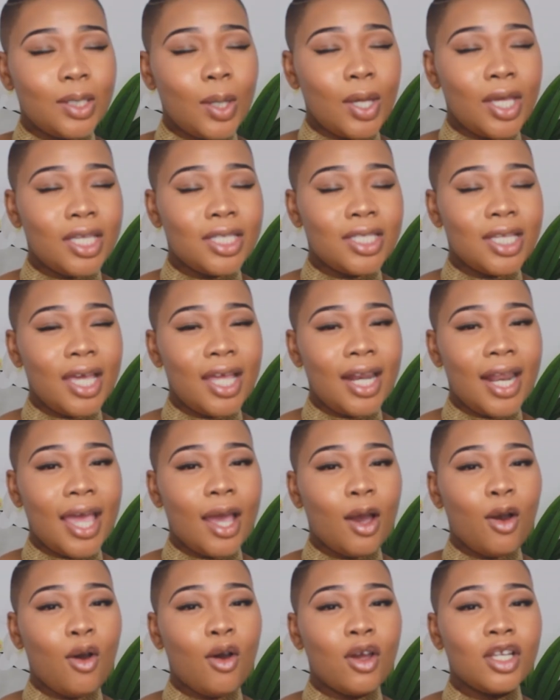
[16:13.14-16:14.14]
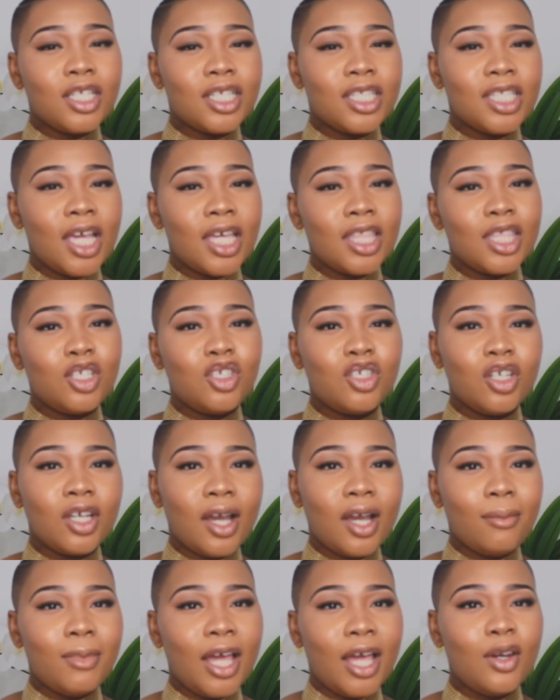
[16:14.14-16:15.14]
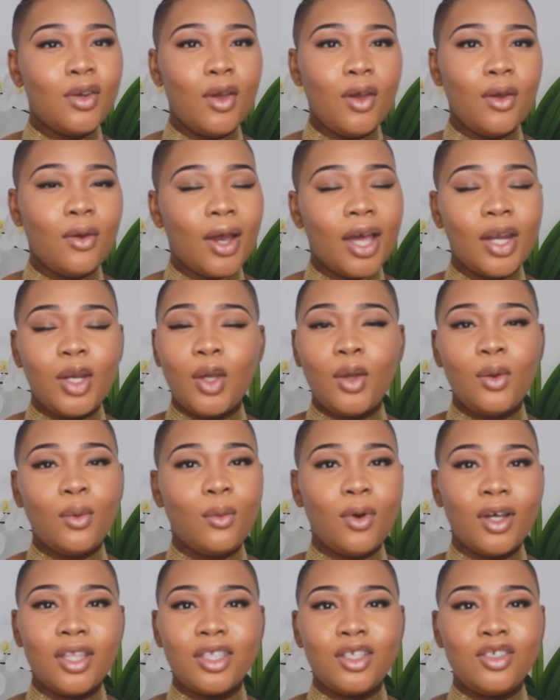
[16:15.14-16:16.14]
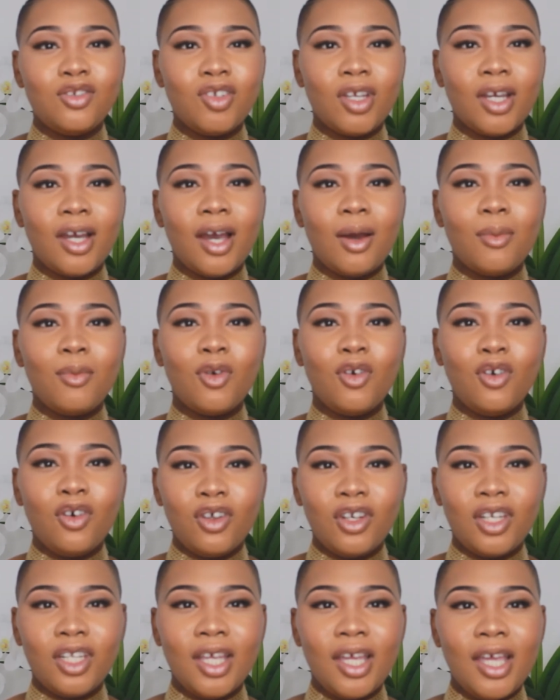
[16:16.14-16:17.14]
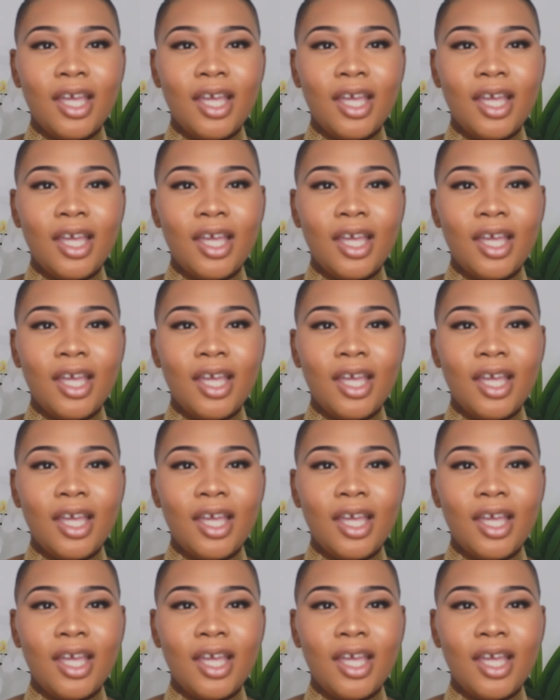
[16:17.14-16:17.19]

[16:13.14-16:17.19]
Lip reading: So he's here like, oh, just take the drink. I'm like, no, I don't want the drink, I'm good.